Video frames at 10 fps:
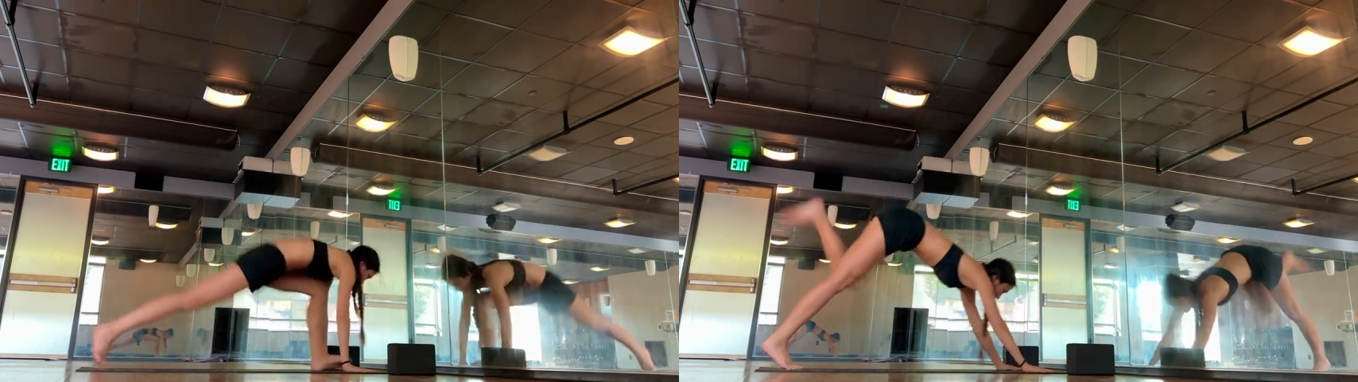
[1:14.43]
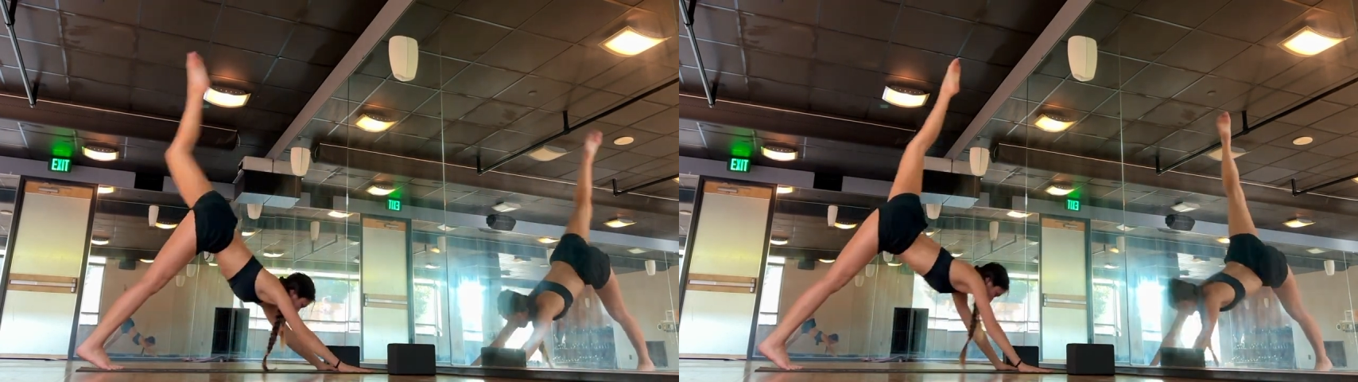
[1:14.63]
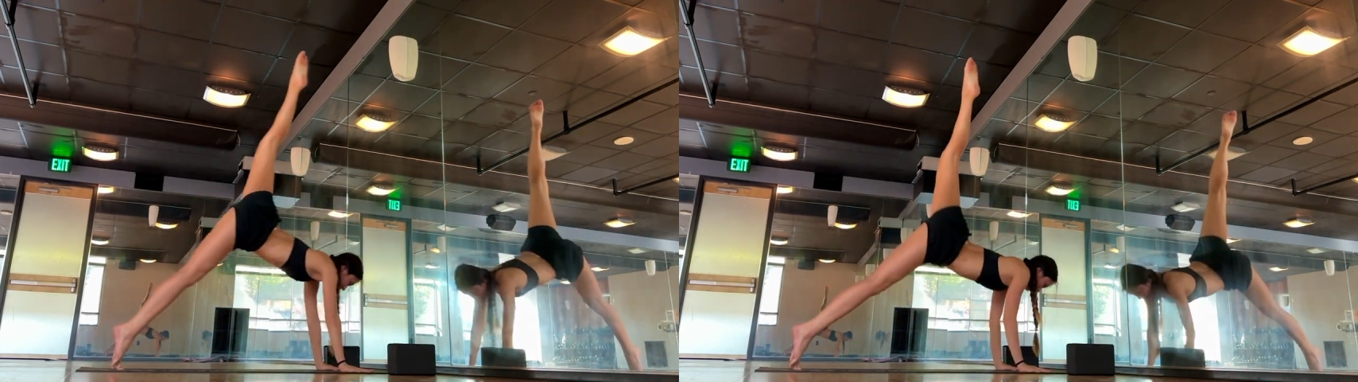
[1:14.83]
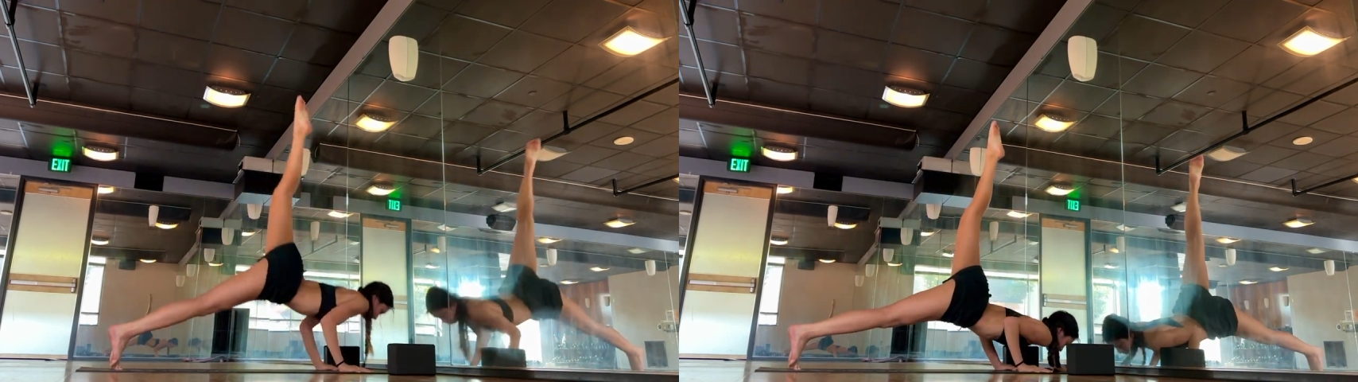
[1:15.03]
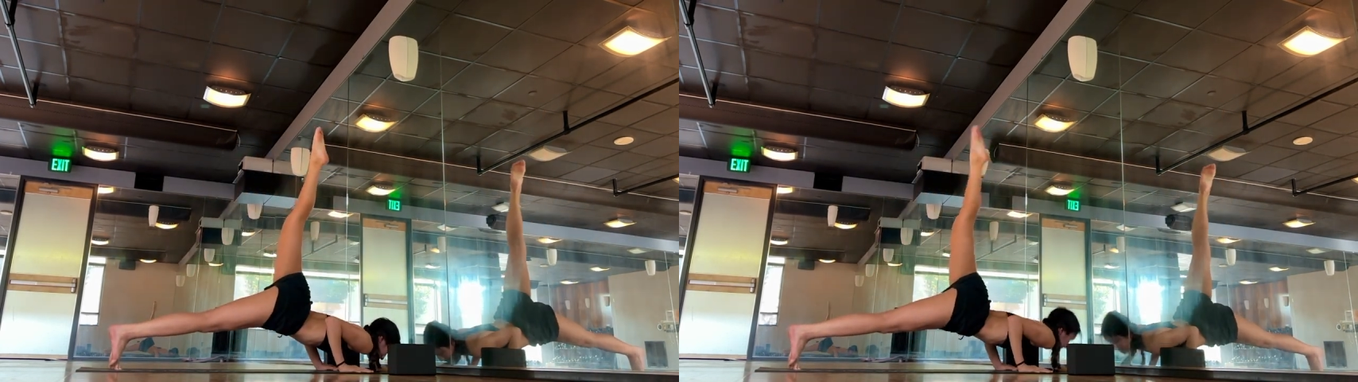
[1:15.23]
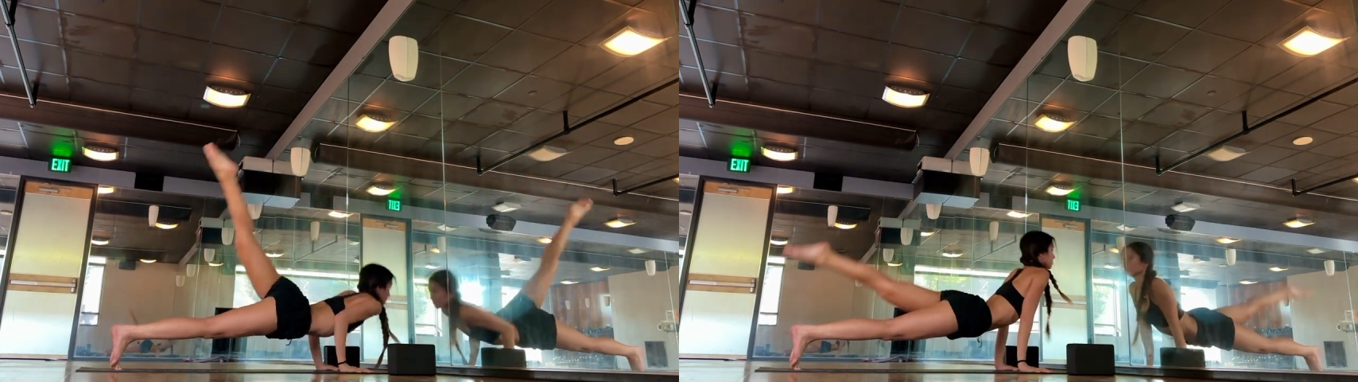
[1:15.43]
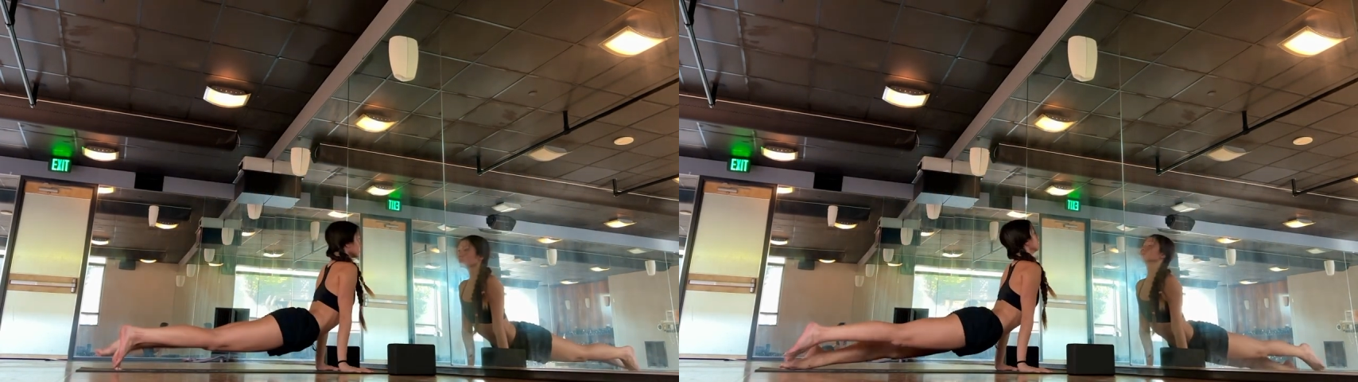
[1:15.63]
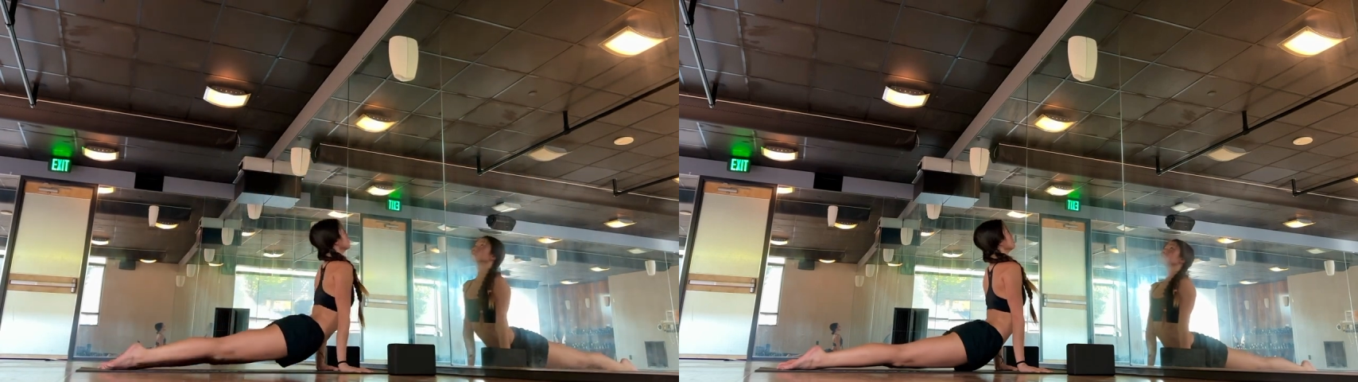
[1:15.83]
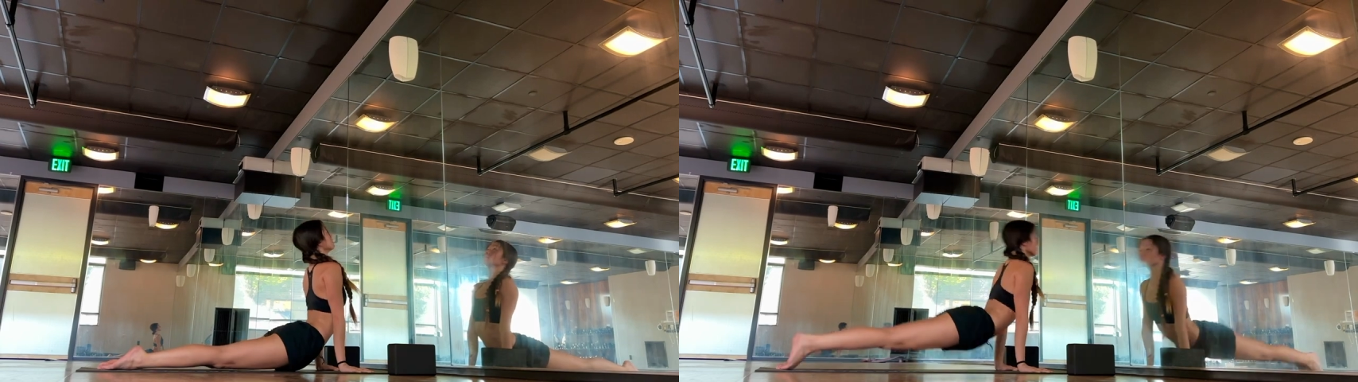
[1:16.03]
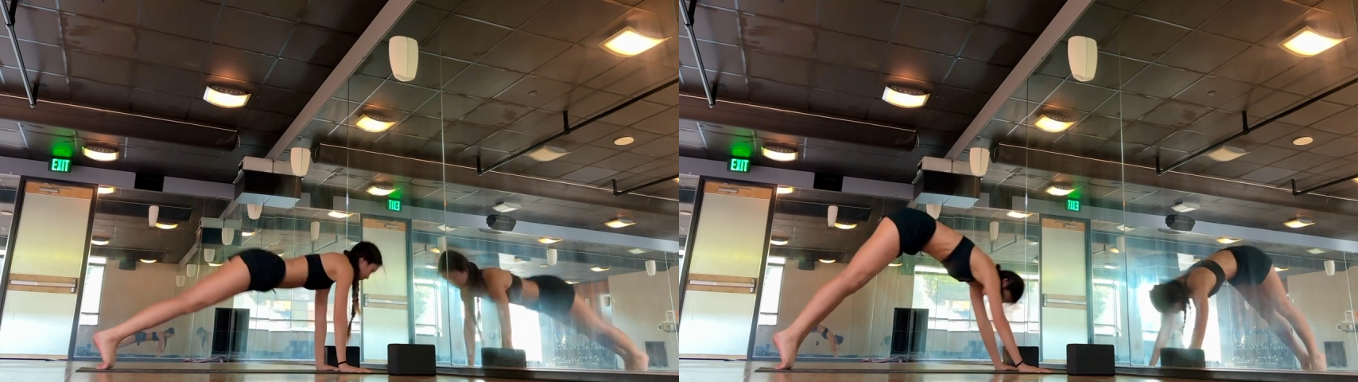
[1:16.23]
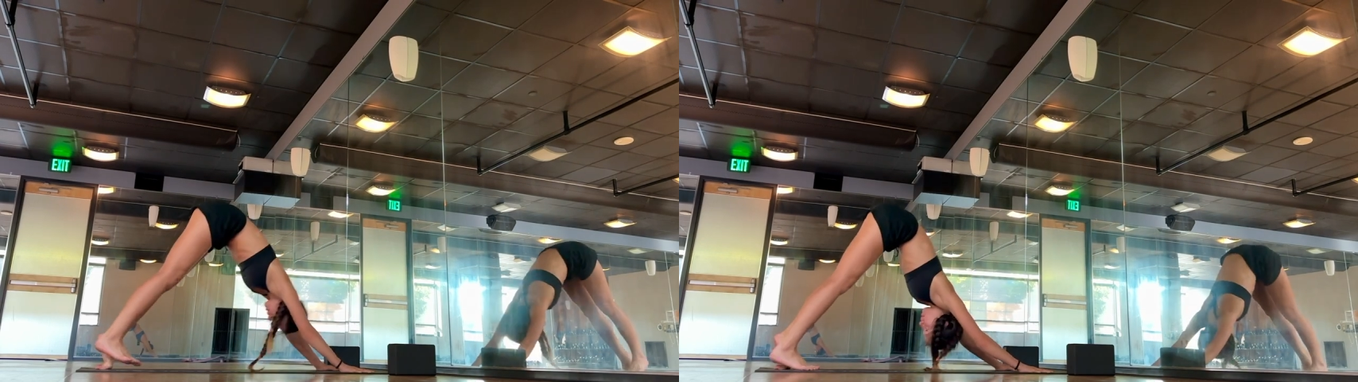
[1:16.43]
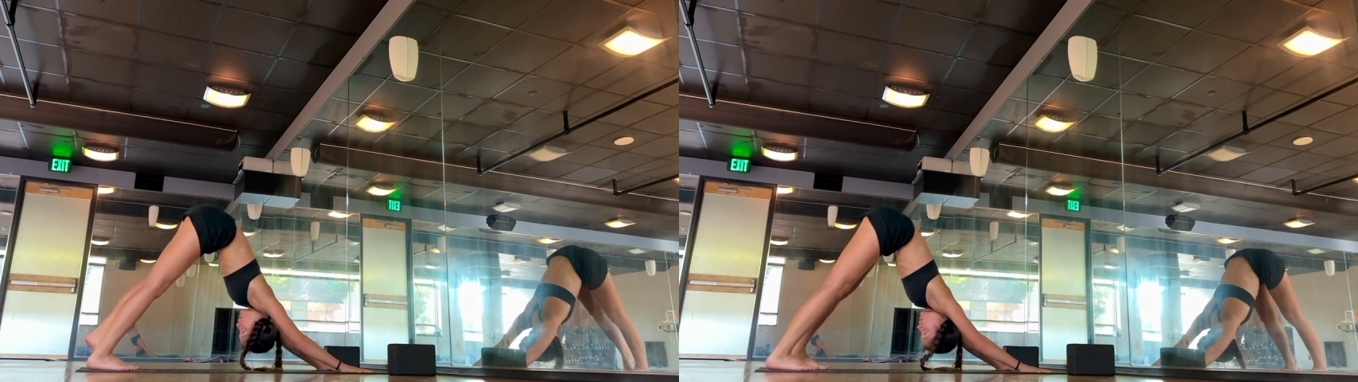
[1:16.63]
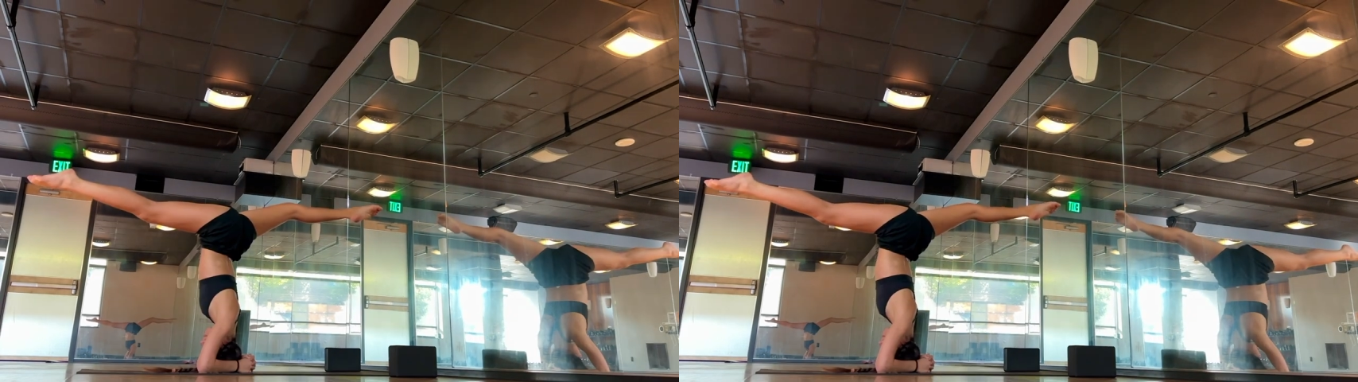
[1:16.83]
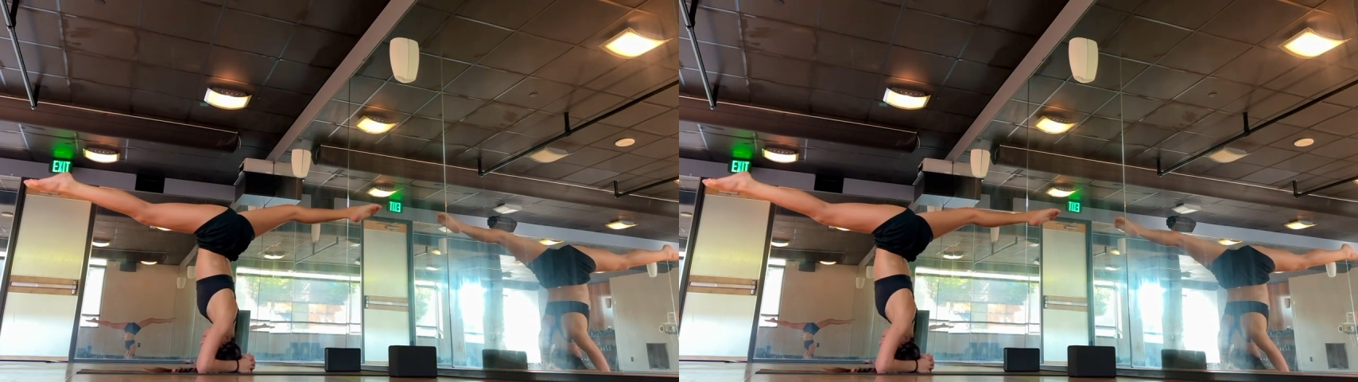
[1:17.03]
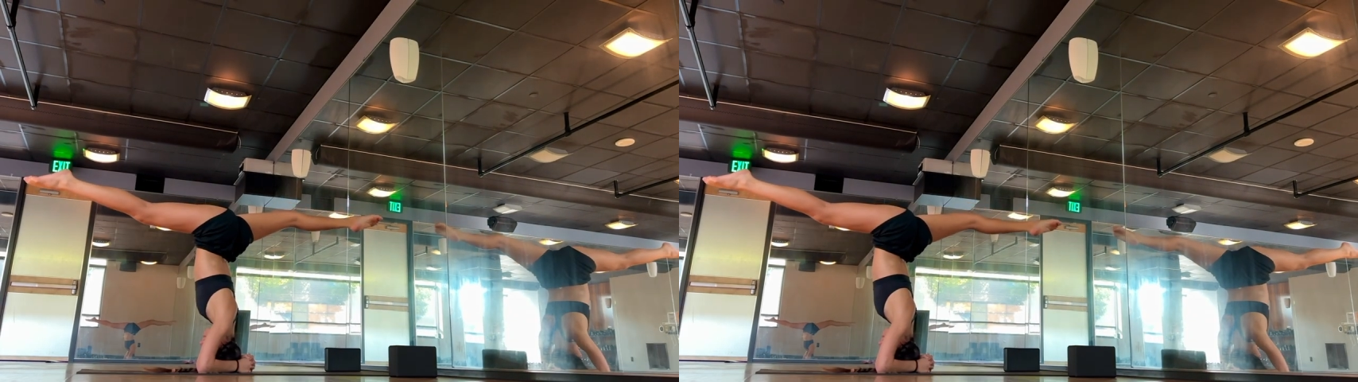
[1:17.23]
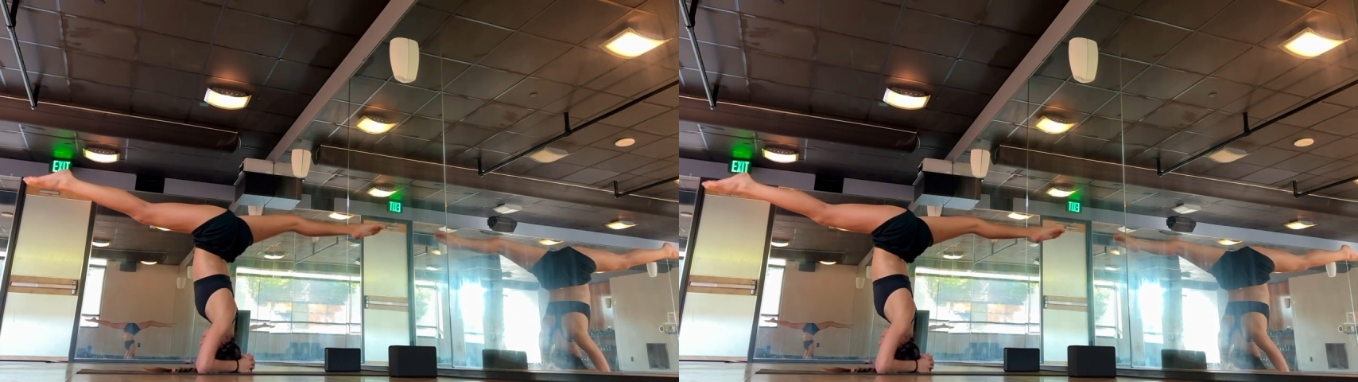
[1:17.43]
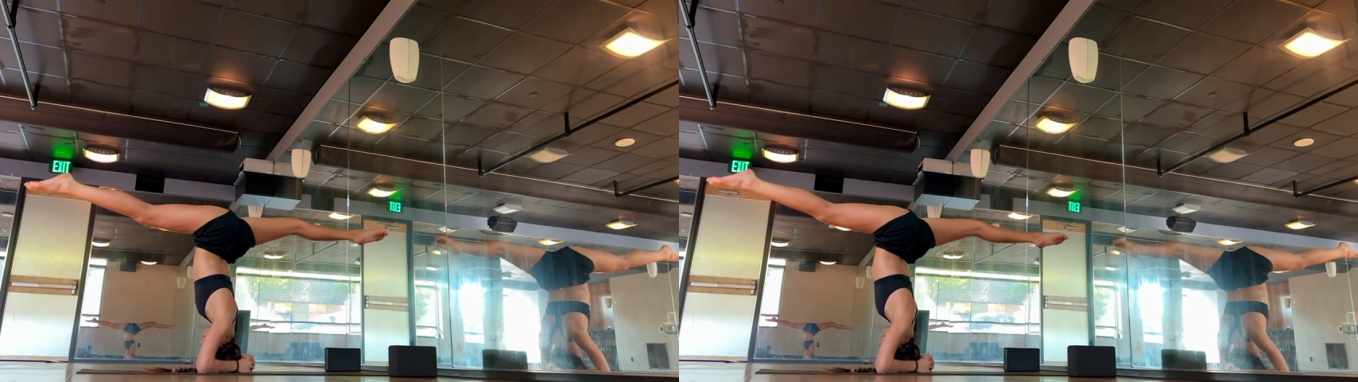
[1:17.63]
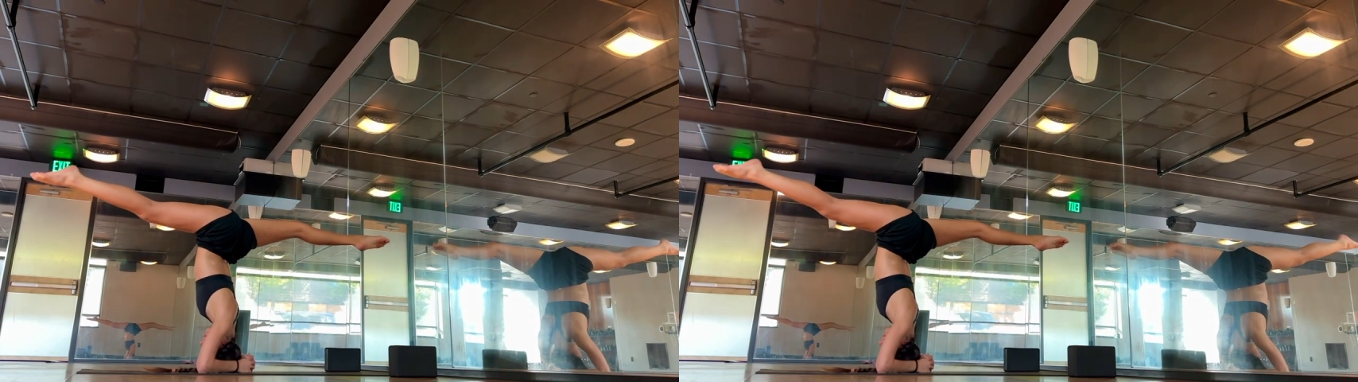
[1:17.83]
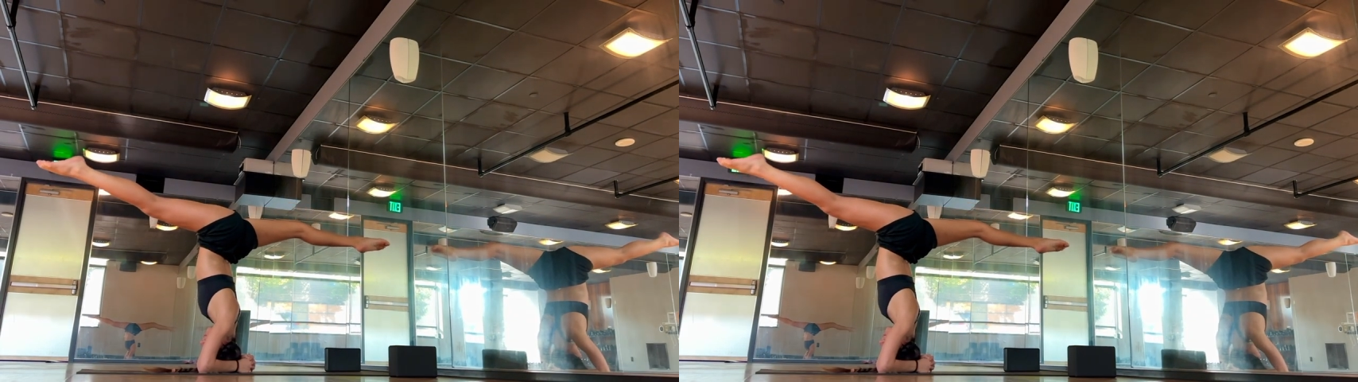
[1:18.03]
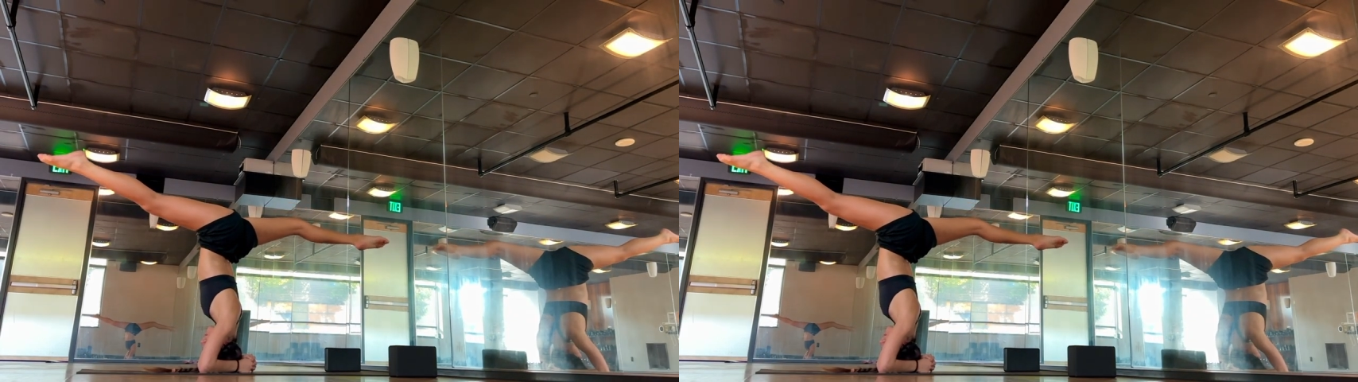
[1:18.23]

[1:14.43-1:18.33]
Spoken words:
No face is visible, so there are no lips to read.